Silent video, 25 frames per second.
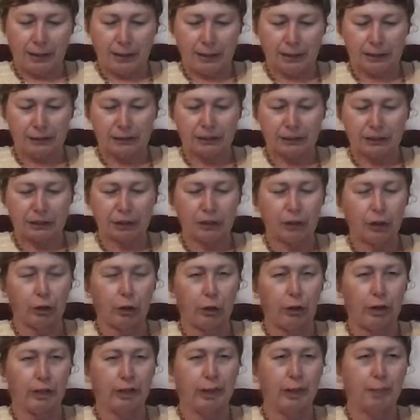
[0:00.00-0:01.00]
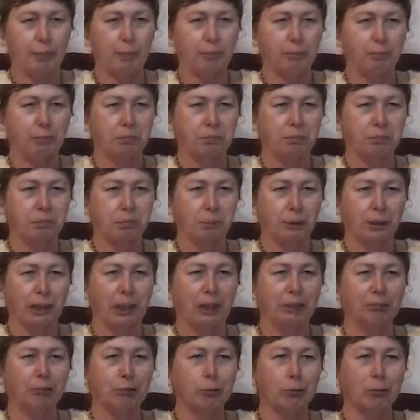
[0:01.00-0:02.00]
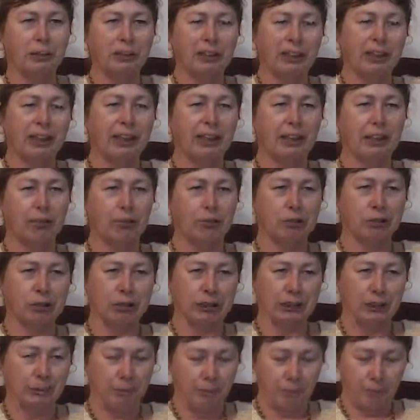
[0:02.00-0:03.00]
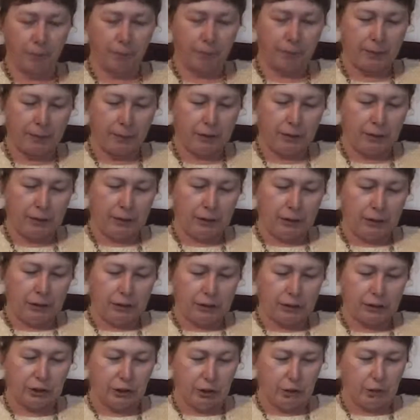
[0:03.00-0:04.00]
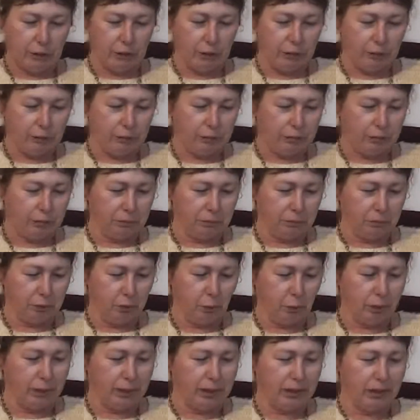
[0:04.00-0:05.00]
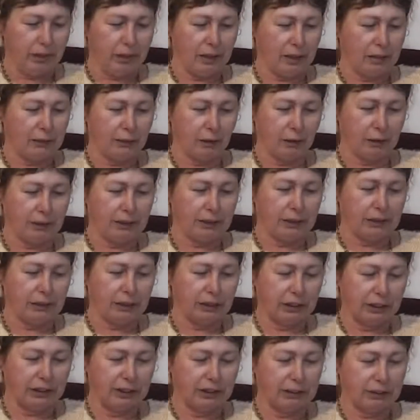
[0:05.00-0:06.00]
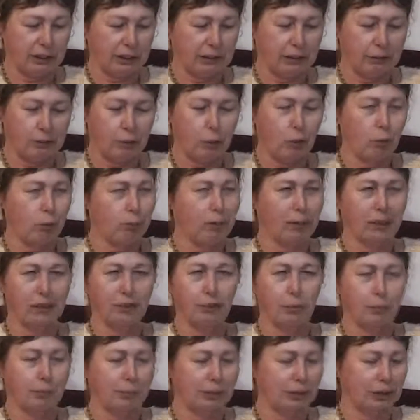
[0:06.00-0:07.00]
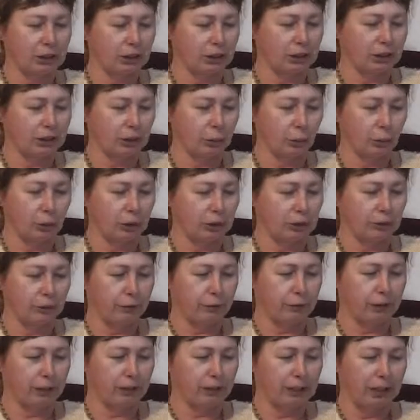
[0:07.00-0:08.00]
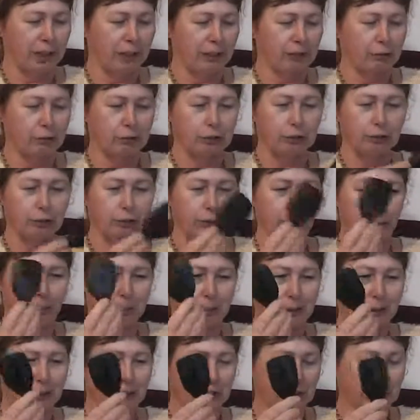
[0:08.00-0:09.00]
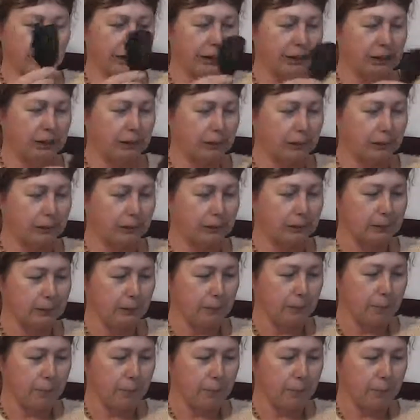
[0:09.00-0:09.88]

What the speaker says: and it doesn't line up with 100% accuracy. So, looking on the internet, and they're all much of a muchness, there's 100 different brands of these things.